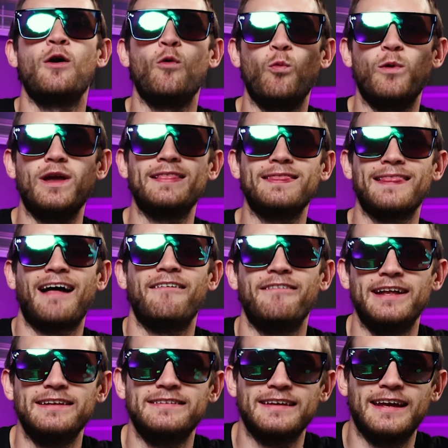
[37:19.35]
we
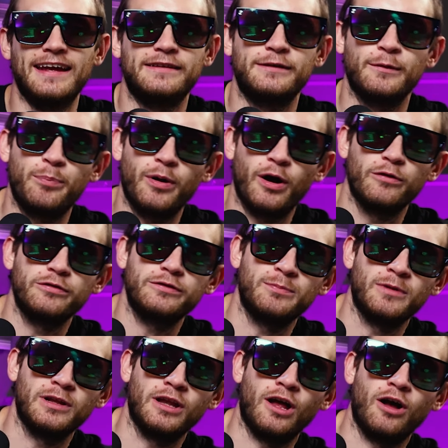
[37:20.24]
love it it's a
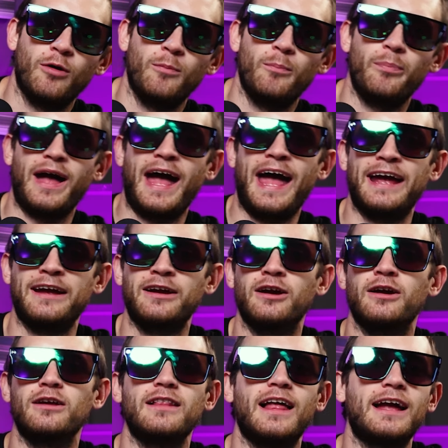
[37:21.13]
post malone
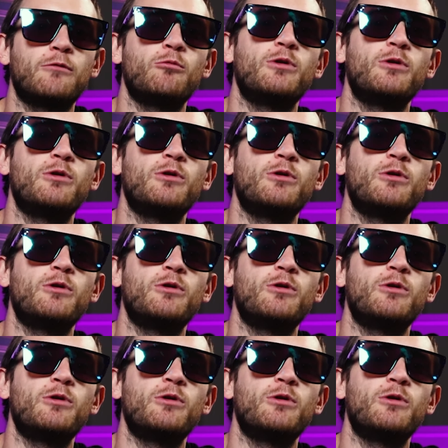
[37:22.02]
banger like